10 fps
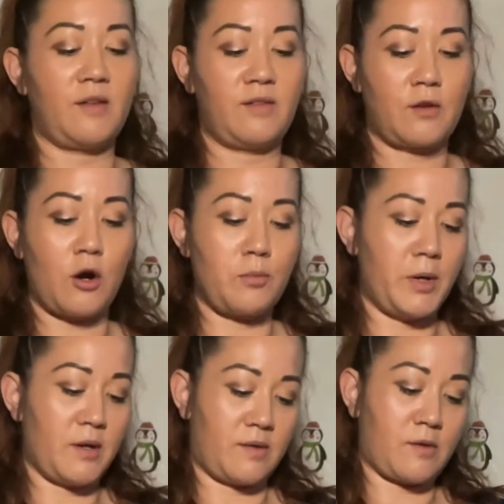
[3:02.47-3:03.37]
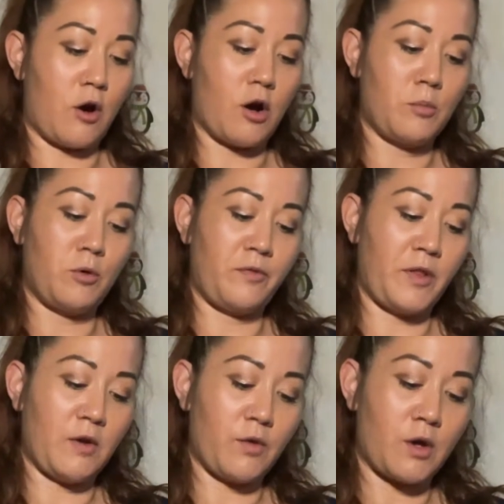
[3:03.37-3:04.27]
Starbucks caramel
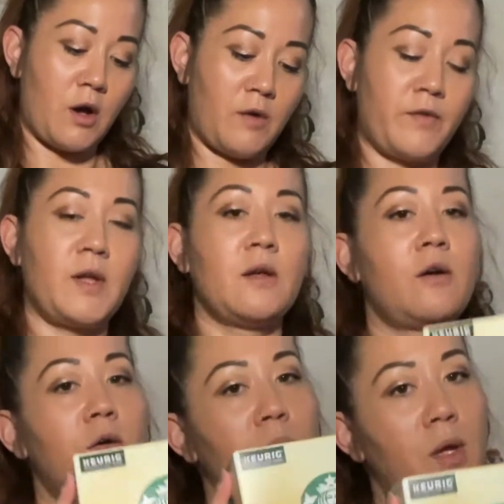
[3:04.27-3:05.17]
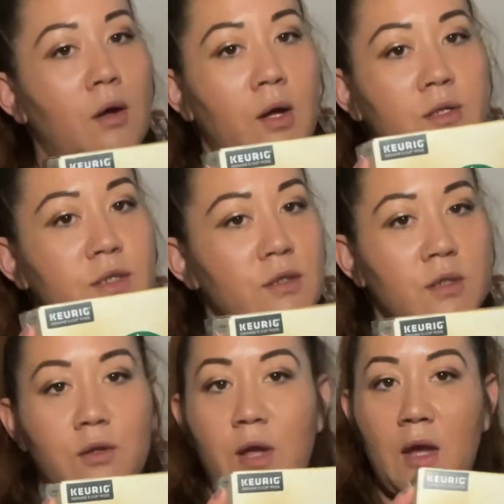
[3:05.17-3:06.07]
flavor coffee. Oh my gosh,
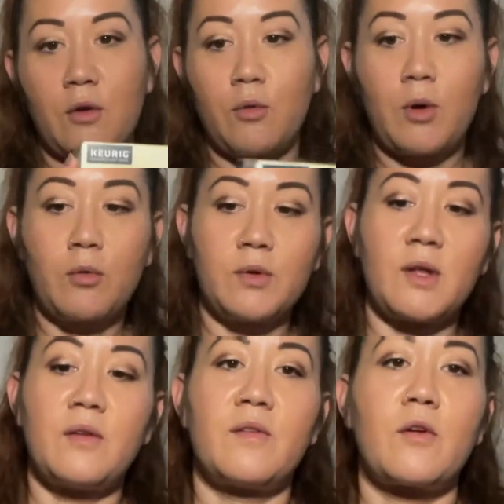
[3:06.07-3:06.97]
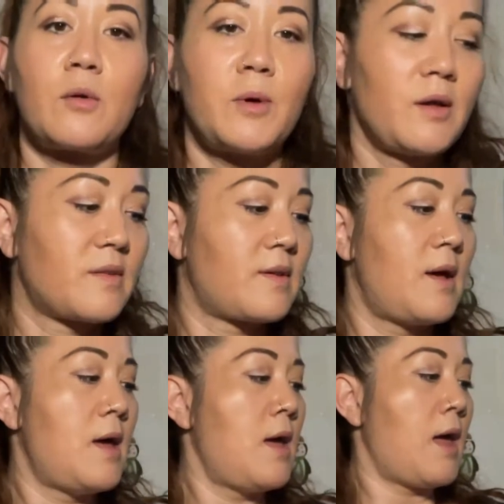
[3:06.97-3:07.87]
you can't go wrong without Starbucks.
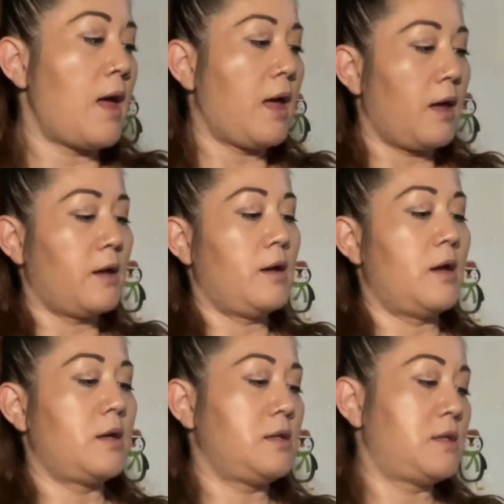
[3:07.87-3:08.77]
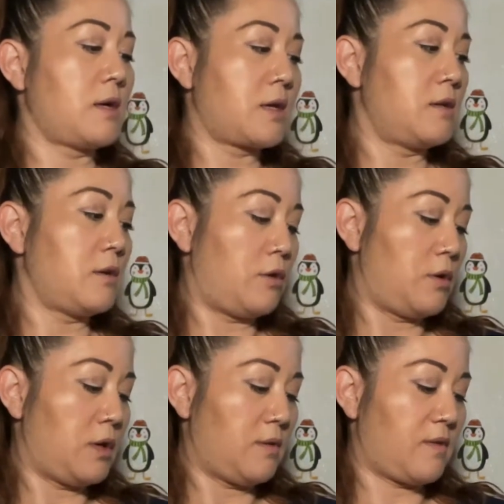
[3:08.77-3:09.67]
And Dunkin'
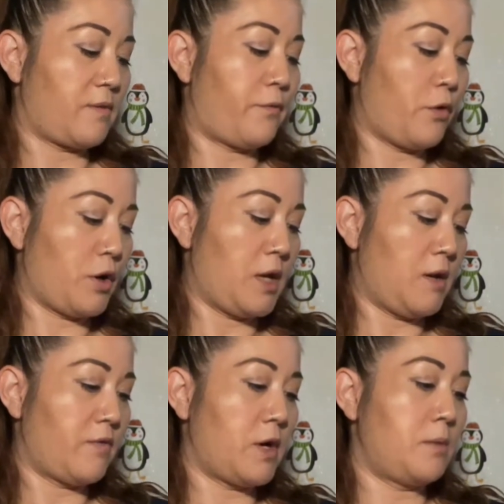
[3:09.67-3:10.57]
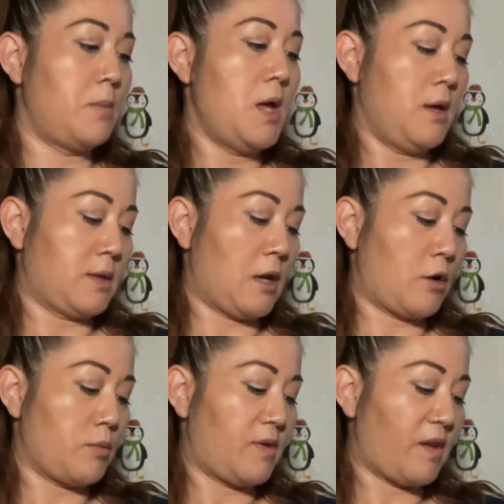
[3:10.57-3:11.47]
Donuts, 40 of them. They
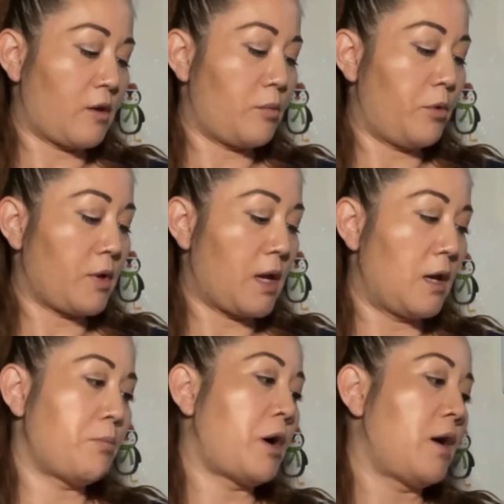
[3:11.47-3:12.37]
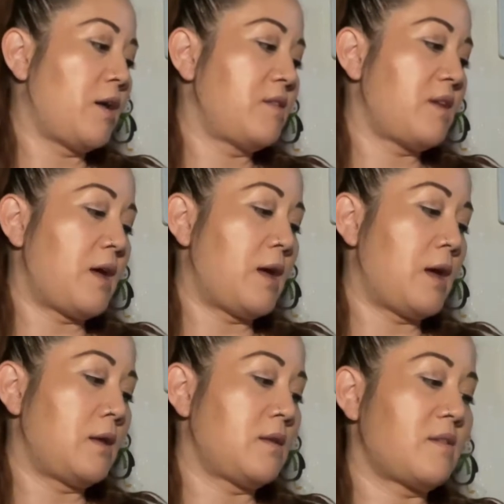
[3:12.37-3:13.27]
are recyclable K-pods,
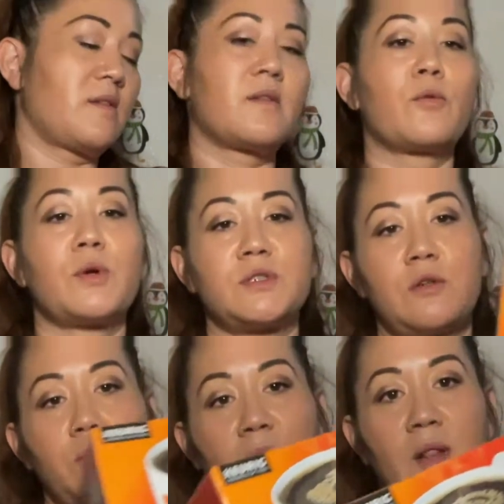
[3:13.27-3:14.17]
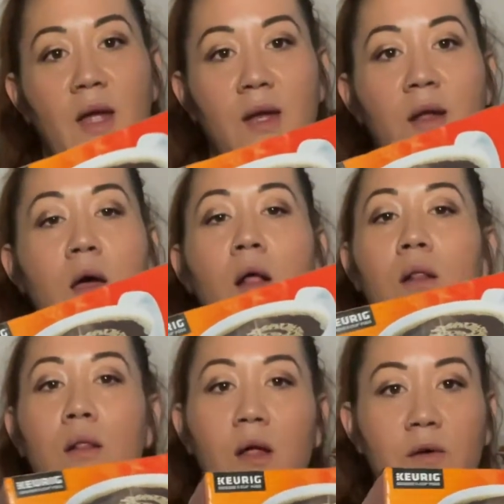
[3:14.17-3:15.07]
and this is the original blend.
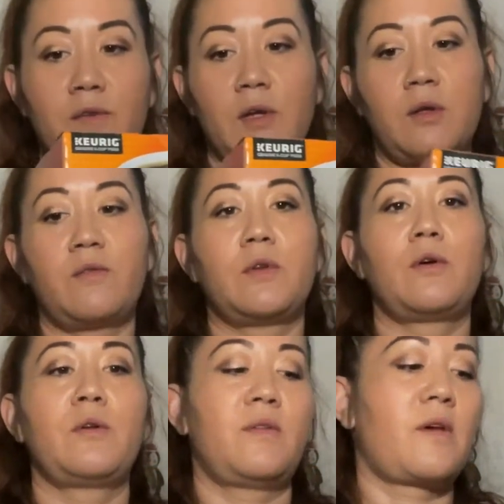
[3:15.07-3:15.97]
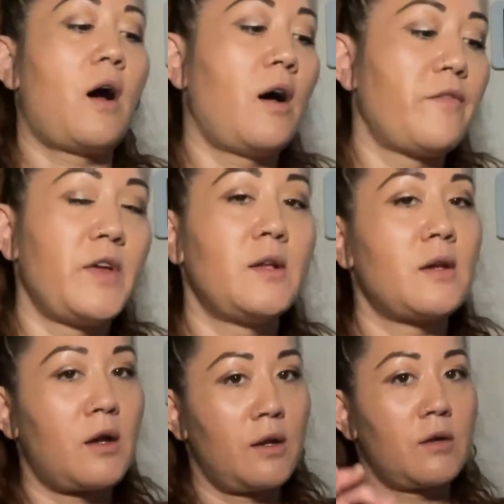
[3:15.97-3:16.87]
Love Dunkin' Donuts coffee,
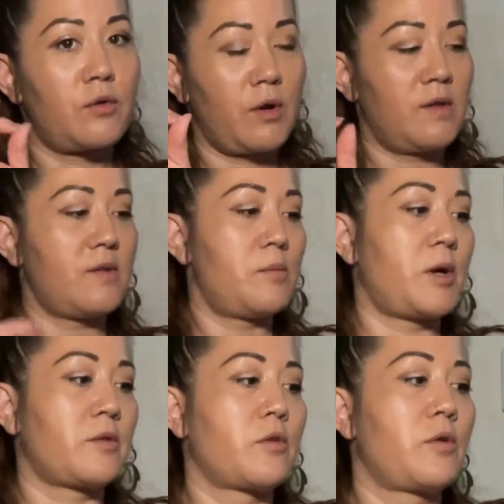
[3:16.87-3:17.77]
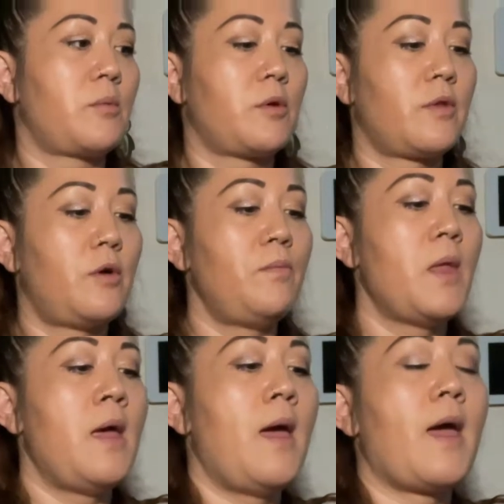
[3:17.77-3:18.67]
not crazy about their creamer though.
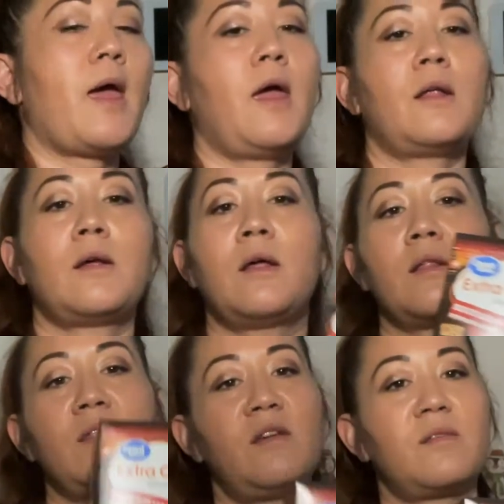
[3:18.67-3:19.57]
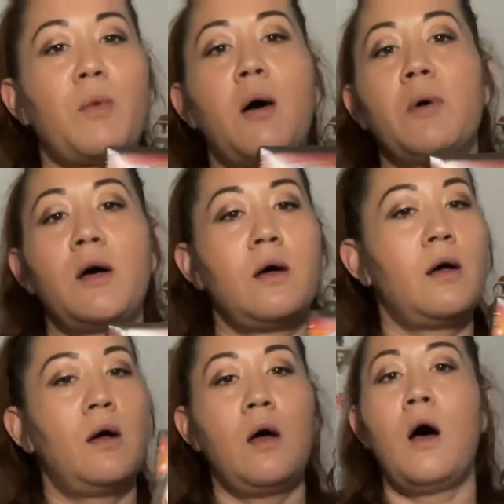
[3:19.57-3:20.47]
And this mama
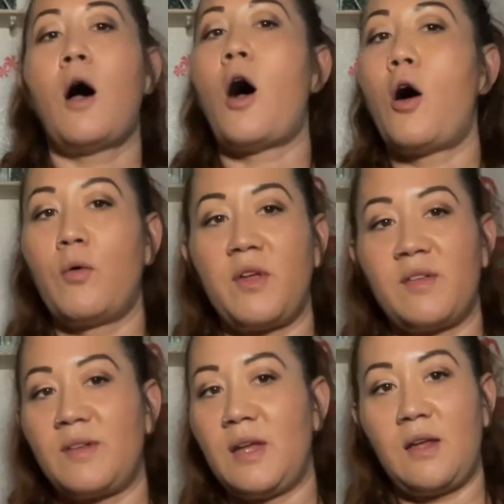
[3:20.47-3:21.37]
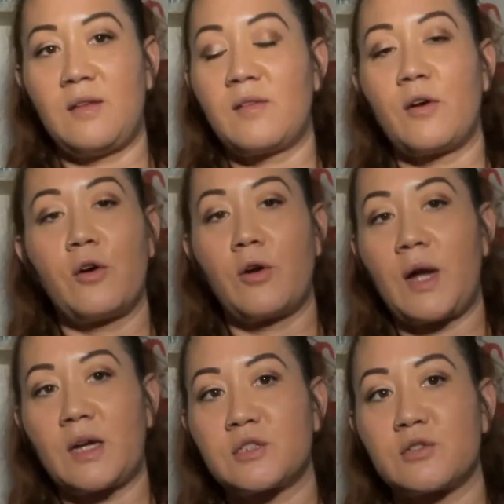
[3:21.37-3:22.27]
always needs her
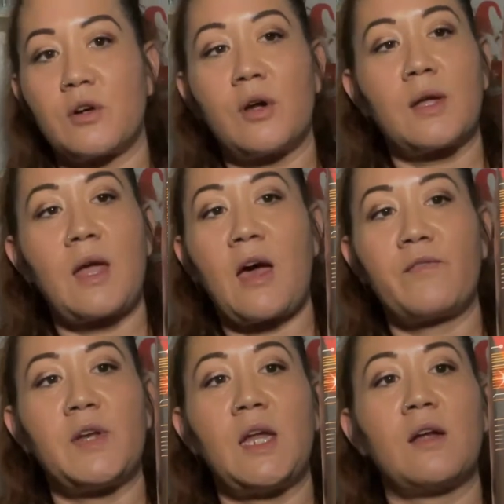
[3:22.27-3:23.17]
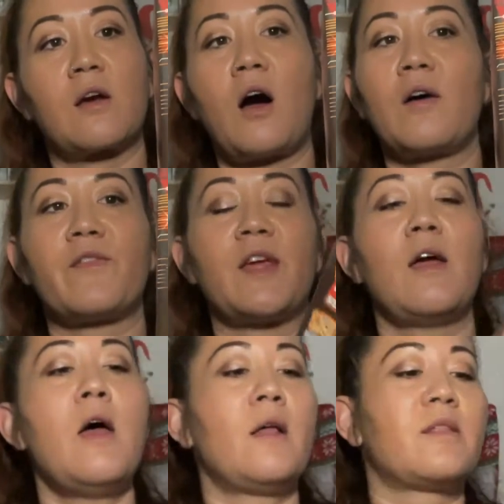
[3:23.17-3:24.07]
extra caffeinated coffee.
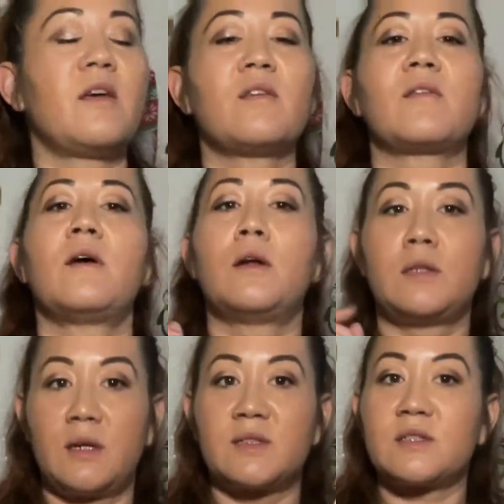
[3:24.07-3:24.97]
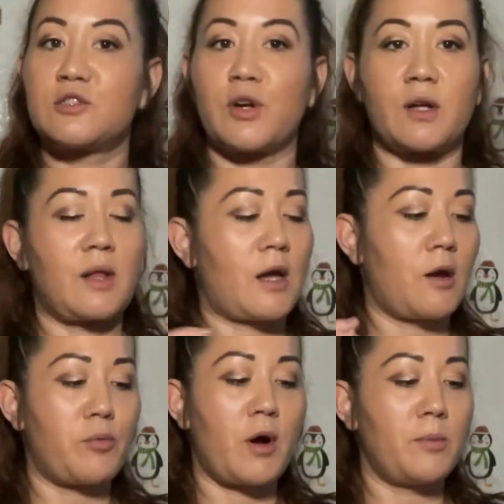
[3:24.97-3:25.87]
This does the trick. Like, I
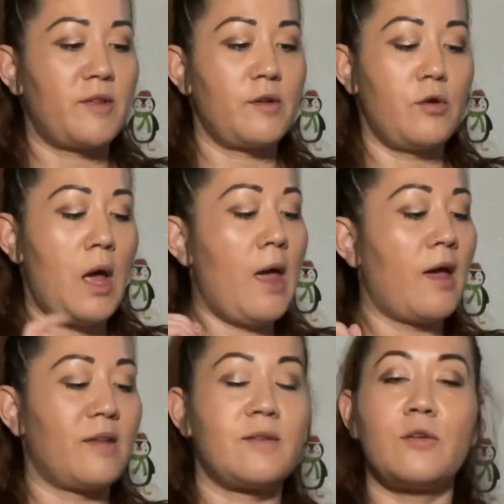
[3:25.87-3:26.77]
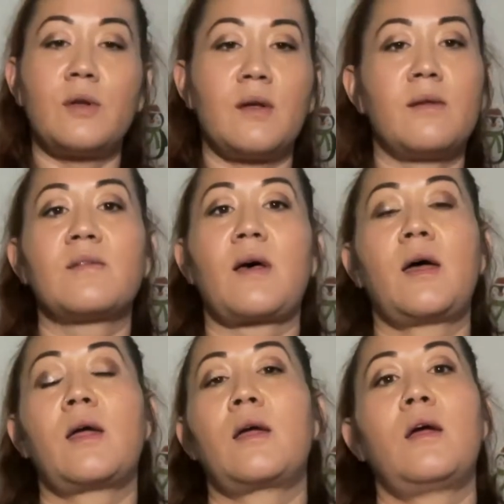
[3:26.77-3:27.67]
promise you, as soon as
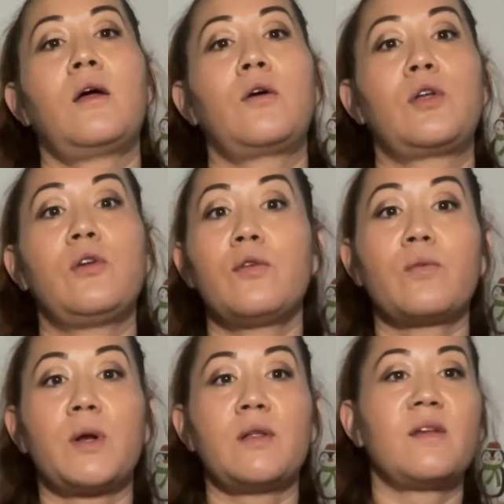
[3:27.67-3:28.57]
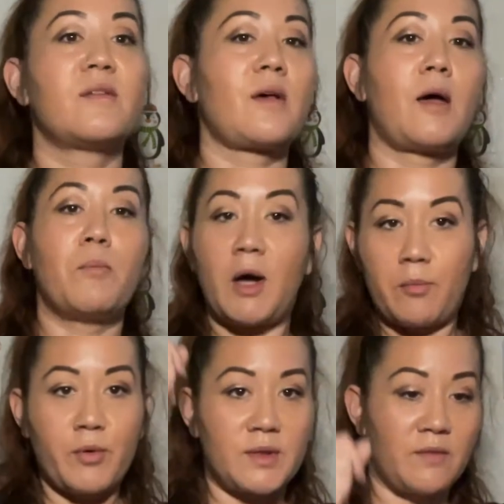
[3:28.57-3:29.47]
I use one of these, I'm
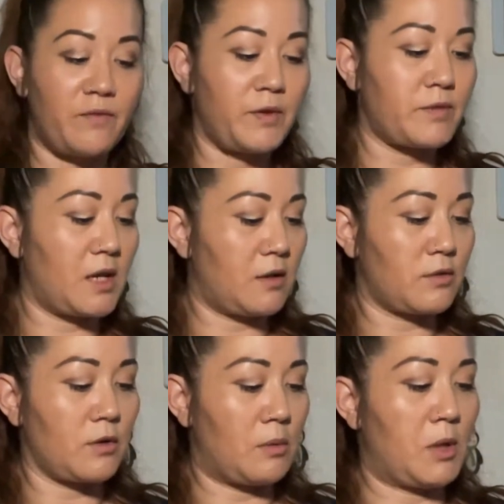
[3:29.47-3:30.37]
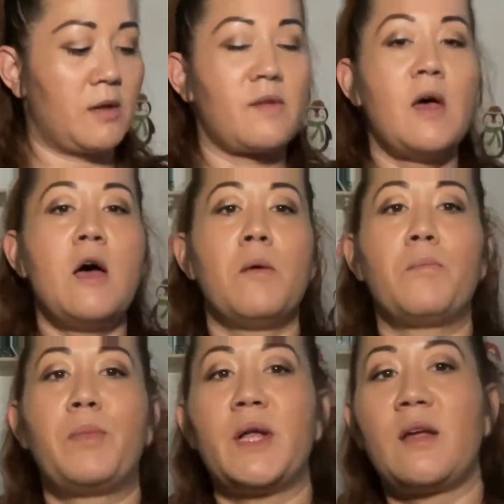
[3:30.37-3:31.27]
up within 15 to 30 minutes.
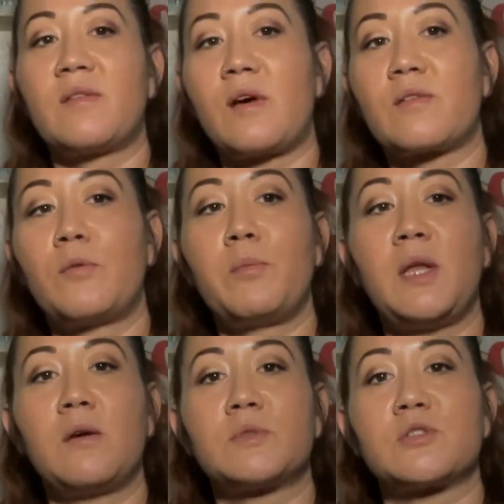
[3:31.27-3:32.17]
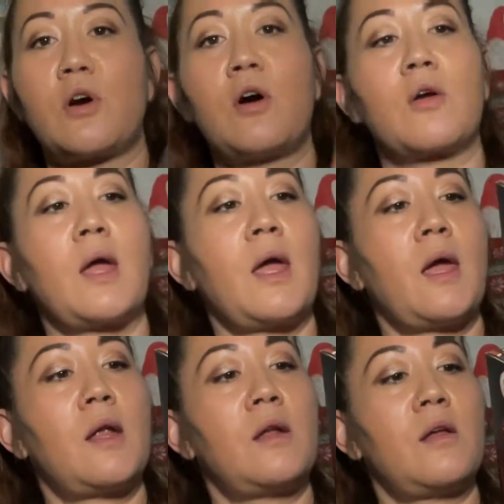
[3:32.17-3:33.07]
But it's also medium strong
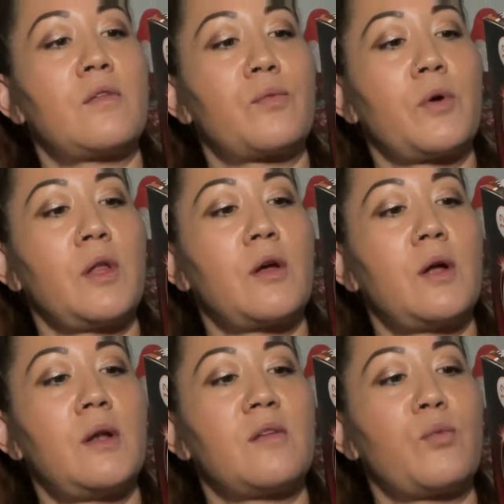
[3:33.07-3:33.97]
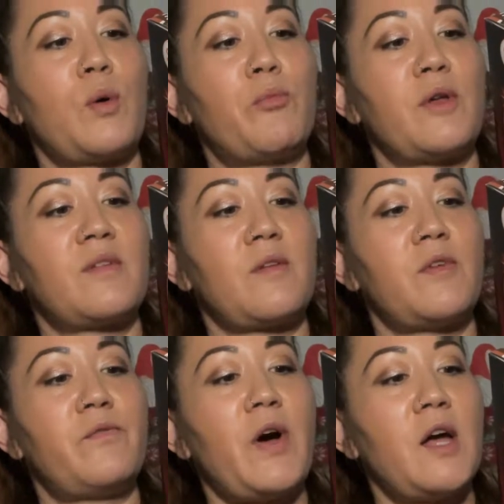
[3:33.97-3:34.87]
and it's really good. It's
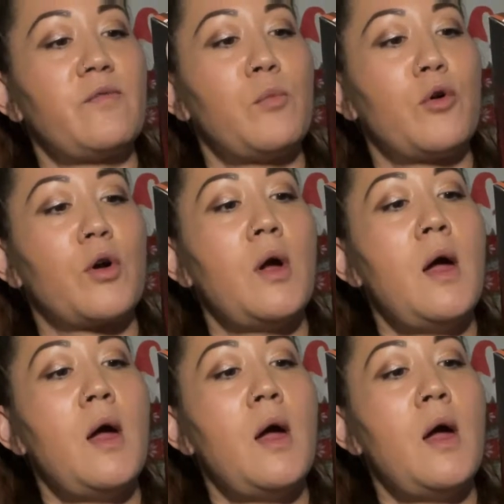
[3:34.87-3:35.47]
1.75 more